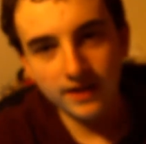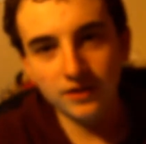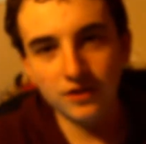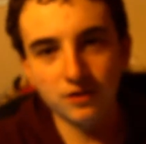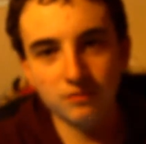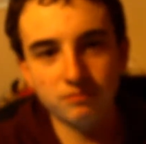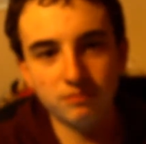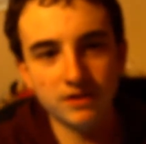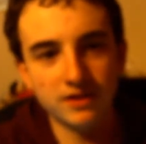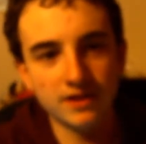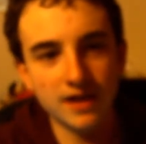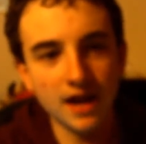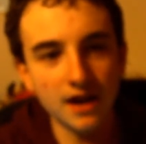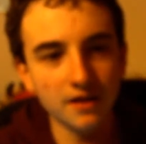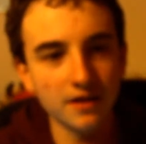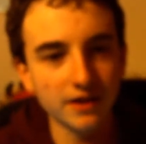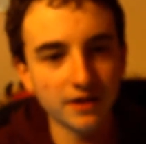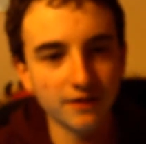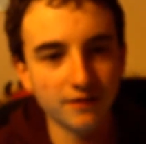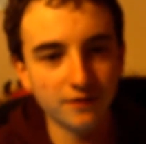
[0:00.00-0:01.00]
and it's kind
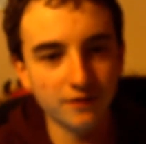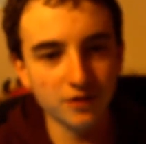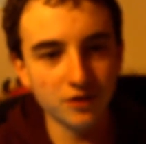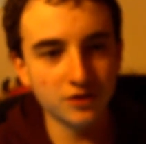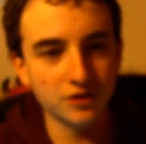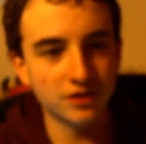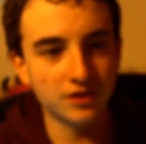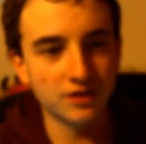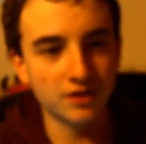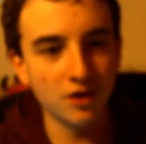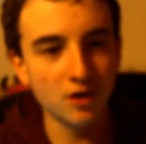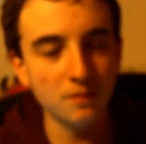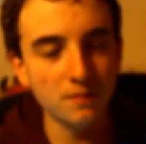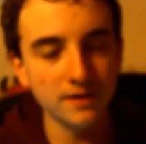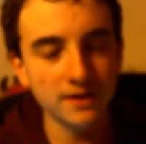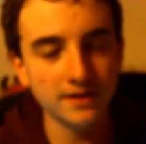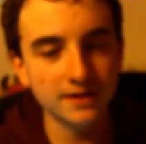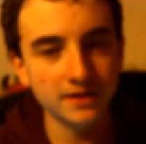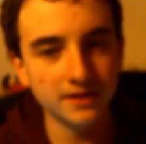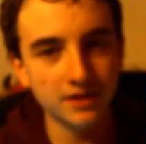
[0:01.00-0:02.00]
of like the
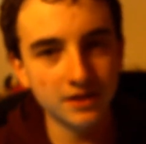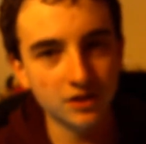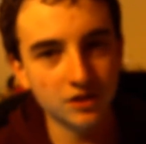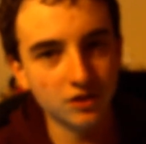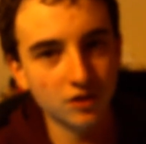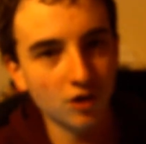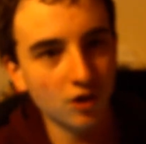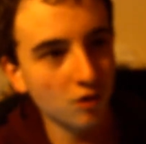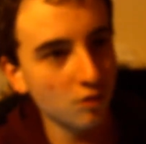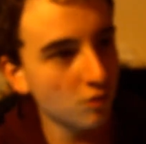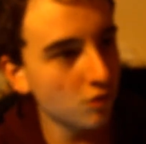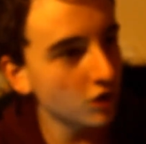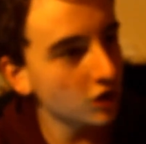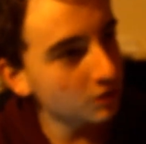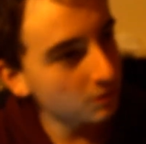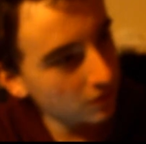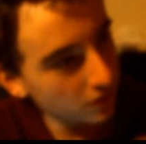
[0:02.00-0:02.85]
opening scene in Star Wars,